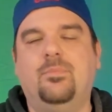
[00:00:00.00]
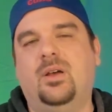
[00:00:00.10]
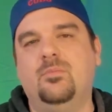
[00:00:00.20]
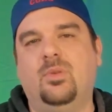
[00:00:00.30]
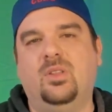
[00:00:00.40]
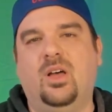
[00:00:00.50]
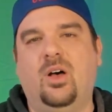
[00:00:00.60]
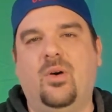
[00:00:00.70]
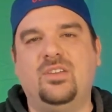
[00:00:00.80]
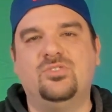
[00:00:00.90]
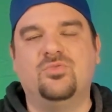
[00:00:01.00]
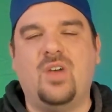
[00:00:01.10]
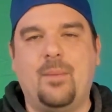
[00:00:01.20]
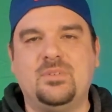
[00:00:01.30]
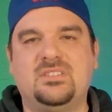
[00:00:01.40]
button below and
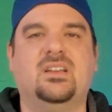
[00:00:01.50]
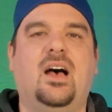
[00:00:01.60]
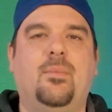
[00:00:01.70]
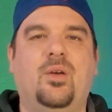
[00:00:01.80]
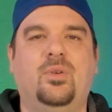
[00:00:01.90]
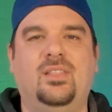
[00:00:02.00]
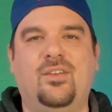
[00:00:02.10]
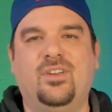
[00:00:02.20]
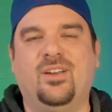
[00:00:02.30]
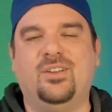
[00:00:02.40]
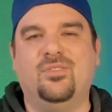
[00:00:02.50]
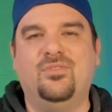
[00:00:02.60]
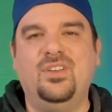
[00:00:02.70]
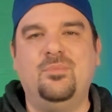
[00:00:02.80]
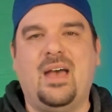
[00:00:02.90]
drop us a comment. We love hearing your
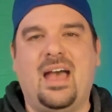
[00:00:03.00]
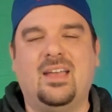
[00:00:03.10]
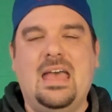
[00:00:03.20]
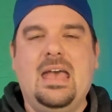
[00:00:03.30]
feedback.